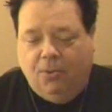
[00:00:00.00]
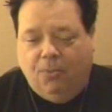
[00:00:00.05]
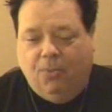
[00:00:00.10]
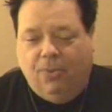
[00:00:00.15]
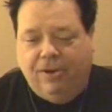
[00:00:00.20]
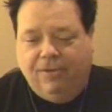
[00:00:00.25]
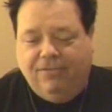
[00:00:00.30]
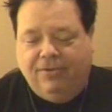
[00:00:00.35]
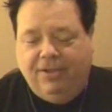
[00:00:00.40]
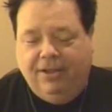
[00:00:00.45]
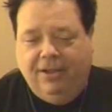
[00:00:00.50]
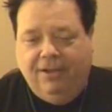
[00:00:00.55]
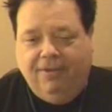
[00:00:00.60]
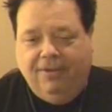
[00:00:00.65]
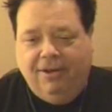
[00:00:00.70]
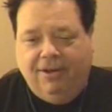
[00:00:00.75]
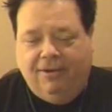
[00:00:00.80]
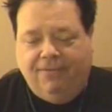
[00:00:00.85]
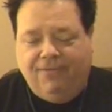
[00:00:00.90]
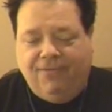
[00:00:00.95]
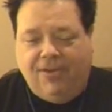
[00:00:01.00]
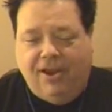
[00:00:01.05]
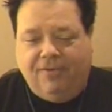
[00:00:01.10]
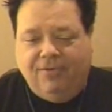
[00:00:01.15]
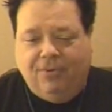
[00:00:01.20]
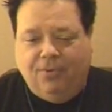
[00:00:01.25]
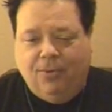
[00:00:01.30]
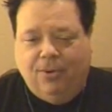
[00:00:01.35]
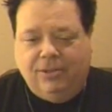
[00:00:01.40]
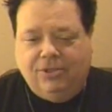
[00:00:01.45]
One of the
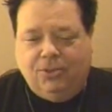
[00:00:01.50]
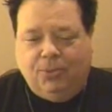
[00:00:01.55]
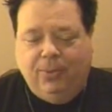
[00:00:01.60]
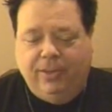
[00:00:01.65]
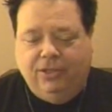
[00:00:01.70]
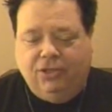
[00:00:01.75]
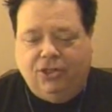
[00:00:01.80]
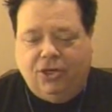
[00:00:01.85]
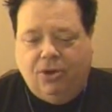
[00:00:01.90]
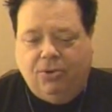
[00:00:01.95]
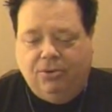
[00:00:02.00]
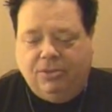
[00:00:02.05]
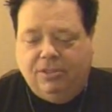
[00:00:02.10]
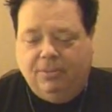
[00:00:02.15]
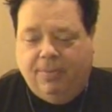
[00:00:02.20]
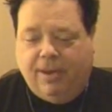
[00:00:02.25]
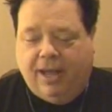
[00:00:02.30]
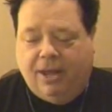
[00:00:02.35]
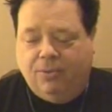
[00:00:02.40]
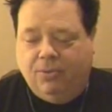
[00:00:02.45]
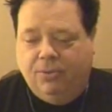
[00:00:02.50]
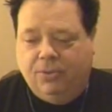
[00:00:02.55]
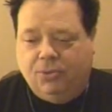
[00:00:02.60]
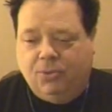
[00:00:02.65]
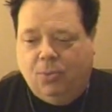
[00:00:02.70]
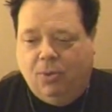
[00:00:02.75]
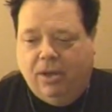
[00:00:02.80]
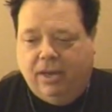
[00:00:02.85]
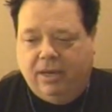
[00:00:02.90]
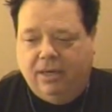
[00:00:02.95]
favorite ones we joked about
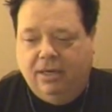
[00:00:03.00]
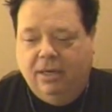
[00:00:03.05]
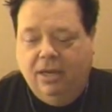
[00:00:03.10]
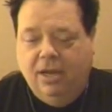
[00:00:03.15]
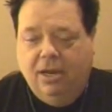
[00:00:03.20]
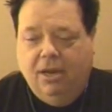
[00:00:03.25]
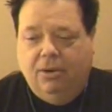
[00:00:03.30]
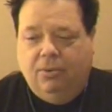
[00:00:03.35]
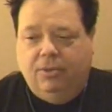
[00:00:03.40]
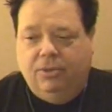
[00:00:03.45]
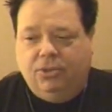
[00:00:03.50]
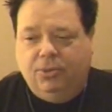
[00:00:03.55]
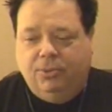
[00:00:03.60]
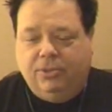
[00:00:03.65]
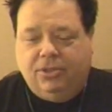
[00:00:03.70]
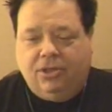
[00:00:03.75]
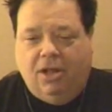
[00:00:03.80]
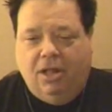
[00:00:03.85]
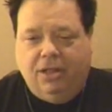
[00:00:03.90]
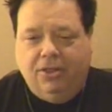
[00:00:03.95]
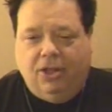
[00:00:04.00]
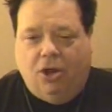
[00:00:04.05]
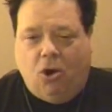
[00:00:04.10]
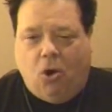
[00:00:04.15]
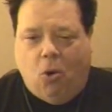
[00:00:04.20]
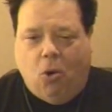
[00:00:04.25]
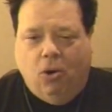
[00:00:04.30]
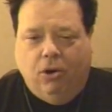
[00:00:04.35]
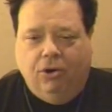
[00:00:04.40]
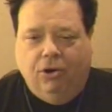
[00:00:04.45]
was one which was called The
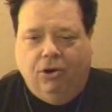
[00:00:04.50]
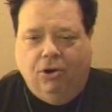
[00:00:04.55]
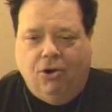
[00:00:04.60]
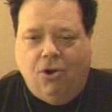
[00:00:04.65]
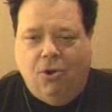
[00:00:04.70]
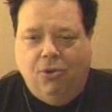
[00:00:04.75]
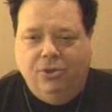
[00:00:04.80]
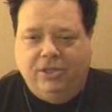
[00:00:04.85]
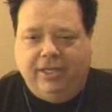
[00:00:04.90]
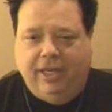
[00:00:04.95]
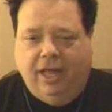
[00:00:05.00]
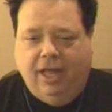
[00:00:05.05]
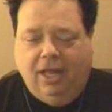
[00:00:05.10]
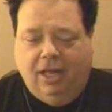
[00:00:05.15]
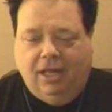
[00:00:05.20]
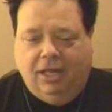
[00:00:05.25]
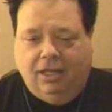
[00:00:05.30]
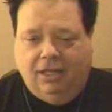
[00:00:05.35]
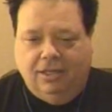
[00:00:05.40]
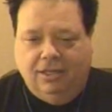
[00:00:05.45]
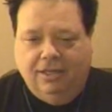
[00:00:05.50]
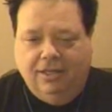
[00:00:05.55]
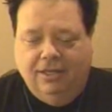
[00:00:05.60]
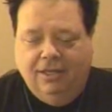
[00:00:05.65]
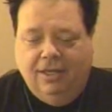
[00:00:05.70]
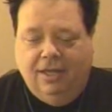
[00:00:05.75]
Horror Hotel,